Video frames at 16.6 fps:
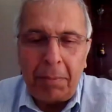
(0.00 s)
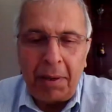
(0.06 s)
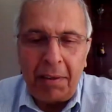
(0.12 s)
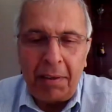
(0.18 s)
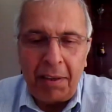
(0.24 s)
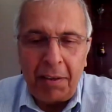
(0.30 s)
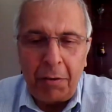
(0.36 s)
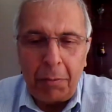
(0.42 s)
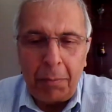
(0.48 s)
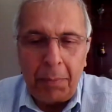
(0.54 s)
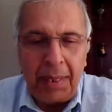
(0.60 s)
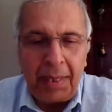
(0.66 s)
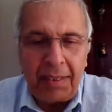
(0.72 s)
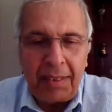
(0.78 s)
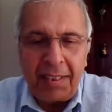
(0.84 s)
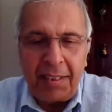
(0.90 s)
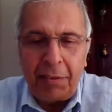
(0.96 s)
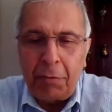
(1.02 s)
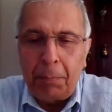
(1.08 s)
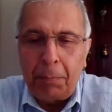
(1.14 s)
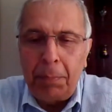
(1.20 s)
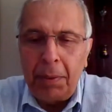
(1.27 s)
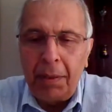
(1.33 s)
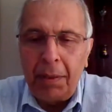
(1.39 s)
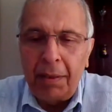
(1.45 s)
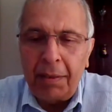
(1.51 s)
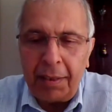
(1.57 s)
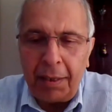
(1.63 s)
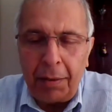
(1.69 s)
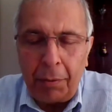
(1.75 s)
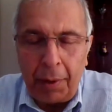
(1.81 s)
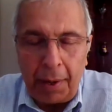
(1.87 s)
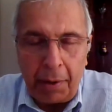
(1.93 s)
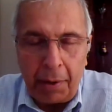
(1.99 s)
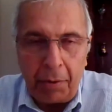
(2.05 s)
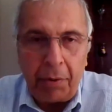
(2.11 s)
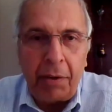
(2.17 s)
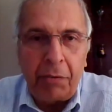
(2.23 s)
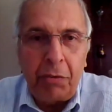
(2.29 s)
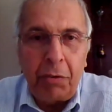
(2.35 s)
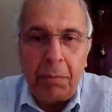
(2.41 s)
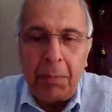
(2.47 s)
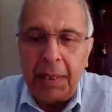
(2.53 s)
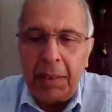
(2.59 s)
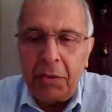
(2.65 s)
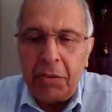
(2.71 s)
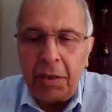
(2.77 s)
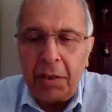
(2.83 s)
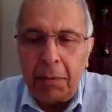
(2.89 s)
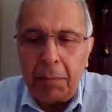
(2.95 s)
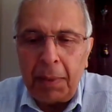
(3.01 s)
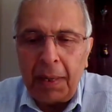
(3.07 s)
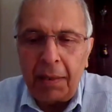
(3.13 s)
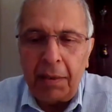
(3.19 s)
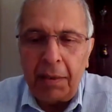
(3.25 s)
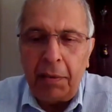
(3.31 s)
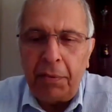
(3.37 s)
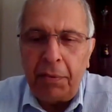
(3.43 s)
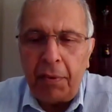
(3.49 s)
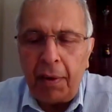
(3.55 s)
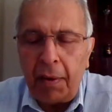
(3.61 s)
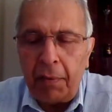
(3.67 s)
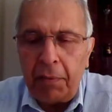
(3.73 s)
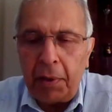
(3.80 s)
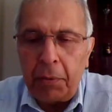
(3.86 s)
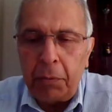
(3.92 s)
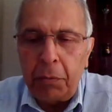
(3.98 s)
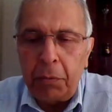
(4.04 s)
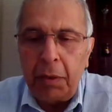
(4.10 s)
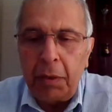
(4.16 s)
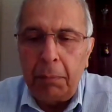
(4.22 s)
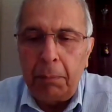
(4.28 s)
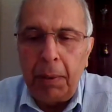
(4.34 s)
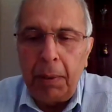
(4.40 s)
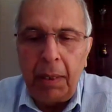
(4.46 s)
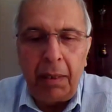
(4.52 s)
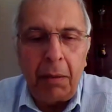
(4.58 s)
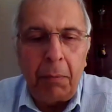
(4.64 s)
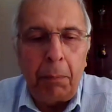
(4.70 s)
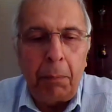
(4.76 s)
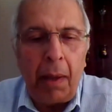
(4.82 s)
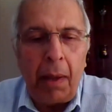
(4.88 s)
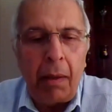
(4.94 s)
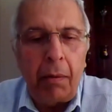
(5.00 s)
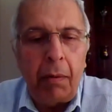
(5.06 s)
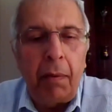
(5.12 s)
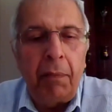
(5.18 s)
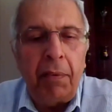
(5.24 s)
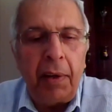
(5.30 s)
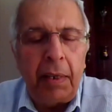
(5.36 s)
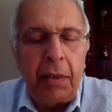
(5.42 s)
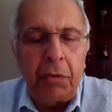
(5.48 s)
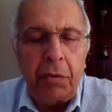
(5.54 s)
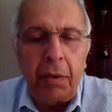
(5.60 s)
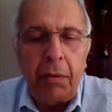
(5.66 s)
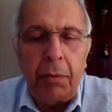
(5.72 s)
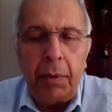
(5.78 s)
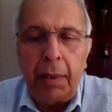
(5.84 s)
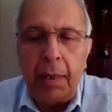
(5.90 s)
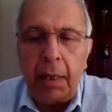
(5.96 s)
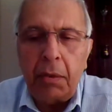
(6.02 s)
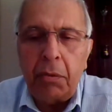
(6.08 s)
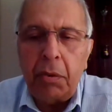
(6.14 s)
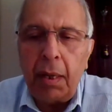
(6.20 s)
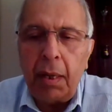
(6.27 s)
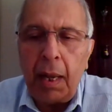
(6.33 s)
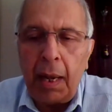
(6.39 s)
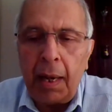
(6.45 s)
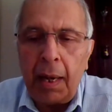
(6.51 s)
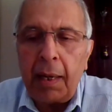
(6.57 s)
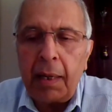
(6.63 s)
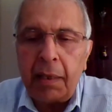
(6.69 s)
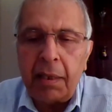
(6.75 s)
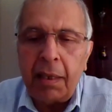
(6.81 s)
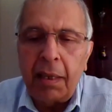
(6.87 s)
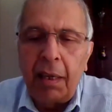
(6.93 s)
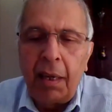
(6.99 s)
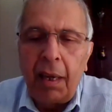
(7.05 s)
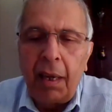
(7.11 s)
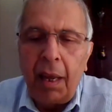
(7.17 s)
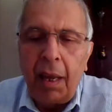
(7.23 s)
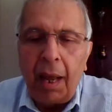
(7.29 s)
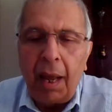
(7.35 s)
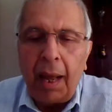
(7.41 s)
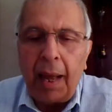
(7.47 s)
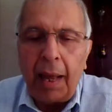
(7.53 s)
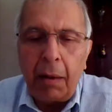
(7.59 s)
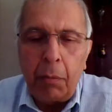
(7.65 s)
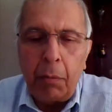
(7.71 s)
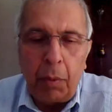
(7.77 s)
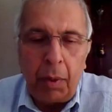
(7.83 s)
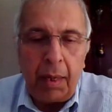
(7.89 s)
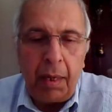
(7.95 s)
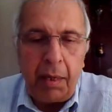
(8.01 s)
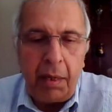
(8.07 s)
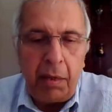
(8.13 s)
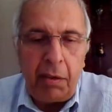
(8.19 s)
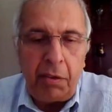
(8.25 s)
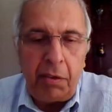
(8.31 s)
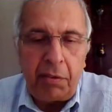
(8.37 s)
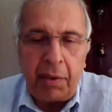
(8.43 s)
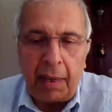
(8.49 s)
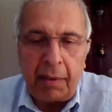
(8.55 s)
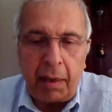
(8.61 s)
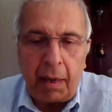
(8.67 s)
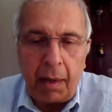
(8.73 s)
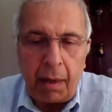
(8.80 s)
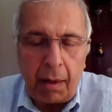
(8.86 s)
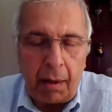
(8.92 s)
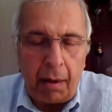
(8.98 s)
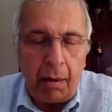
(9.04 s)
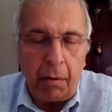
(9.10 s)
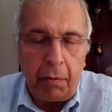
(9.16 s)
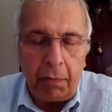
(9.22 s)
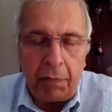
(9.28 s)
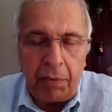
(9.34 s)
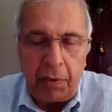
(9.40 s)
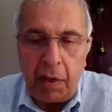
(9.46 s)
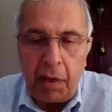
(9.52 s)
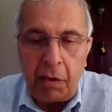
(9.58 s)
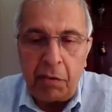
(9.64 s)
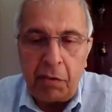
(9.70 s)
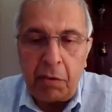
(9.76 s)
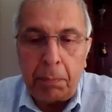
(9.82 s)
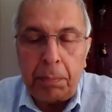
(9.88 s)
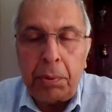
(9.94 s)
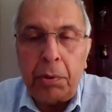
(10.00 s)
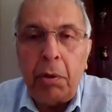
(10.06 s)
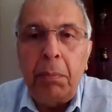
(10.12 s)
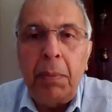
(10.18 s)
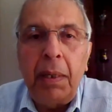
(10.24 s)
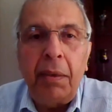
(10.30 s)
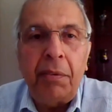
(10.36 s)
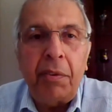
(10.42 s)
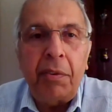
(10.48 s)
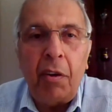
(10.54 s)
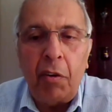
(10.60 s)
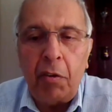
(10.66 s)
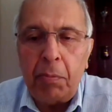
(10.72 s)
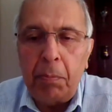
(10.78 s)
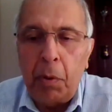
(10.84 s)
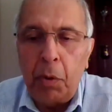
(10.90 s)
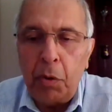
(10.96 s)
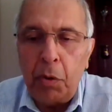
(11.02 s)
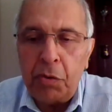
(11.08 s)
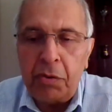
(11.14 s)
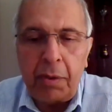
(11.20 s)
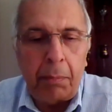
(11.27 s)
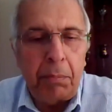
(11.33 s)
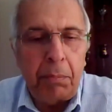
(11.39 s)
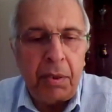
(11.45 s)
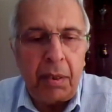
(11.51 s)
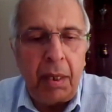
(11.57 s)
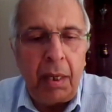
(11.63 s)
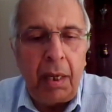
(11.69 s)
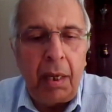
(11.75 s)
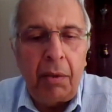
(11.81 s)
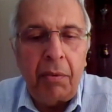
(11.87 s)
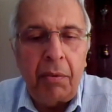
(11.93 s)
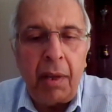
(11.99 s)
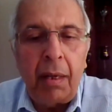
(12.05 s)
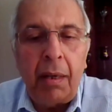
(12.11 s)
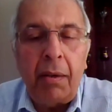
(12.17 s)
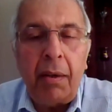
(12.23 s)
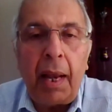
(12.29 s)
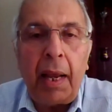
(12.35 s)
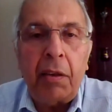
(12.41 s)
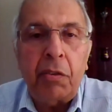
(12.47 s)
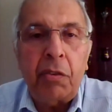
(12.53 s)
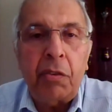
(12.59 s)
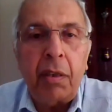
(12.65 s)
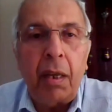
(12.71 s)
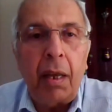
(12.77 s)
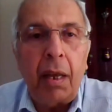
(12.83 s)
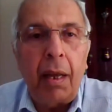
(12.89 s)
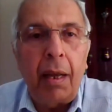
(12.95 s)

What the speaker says: Bidenomics is built around, as you mentioned, about this £500 billion Inflation Reduction Act. And what it is at the heart of it is the promise of more subsidies and tax